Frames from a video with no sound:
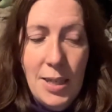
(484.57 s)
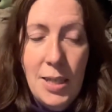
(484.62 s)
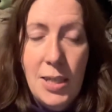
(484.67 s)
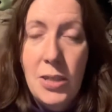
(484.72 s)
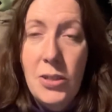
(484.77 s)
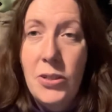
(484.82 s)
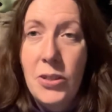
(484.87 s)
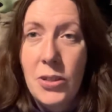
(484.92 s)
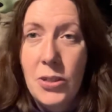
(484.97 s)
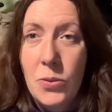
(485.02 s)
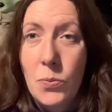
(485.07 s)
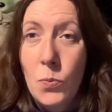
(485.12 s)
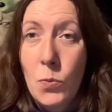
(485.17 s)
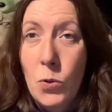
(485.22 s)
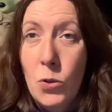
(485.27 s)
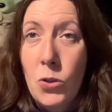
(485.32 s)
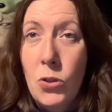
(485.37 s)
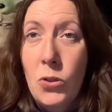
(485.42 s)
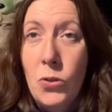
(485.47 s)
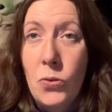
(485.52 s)
it doesn't
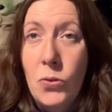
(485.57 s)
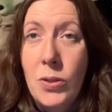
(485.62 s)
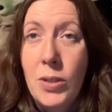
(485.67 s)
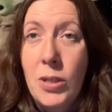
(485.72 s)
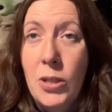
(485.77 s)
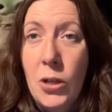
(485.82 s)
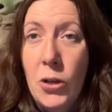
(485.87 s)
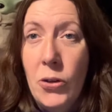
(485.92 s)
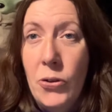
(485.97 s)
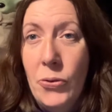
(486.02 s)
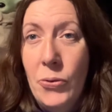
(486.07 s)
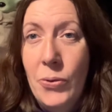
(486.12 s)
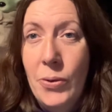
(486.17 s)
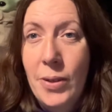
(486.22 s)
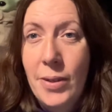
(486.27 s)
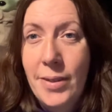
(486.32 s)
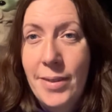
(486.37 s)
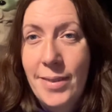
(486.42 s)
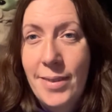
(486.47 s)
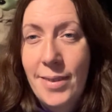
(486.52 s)
want you to
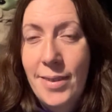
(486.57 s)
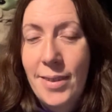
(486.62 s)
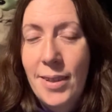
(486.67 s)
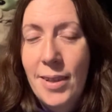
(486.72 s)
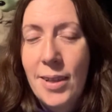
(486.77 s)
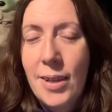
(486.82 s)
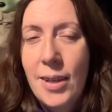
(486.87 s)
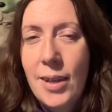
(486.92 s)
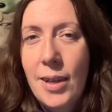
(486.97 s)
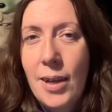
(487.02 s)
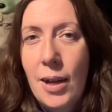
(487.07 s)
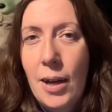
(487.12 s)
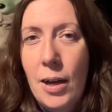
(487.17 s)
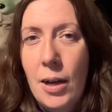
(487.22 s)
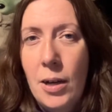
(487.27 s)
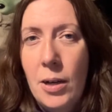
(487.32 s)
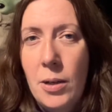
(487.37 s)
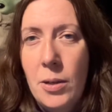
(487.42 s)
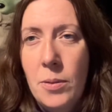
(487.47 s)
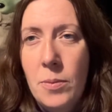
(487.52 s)

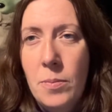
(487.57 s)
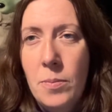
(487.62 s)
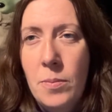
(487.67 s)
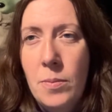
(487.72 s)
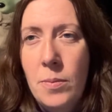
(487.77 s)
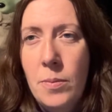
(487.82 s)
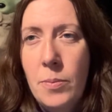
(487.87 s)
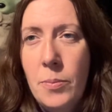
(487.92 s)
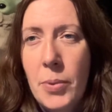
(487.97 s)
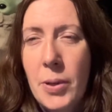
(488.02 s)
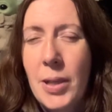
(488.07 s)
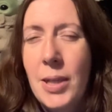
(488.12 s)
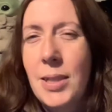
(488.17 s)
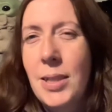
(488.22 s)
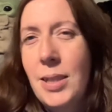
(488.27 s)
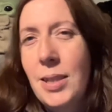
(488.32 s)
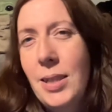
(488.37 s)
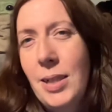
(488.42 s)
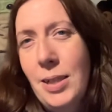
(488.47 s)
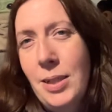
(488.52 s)
know, because
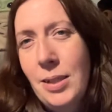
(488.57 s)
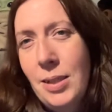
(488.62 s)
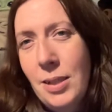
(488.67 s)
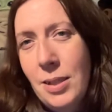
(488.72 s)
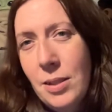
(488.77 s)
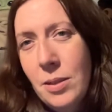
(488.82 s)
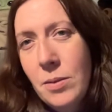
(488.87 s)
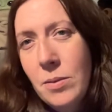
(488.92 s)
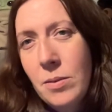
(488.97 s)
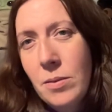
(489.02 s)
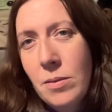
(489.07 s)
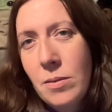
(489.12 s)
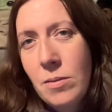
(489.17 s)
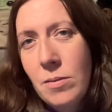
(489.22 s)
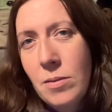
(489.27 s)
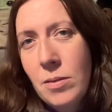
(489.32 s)
it thinks it's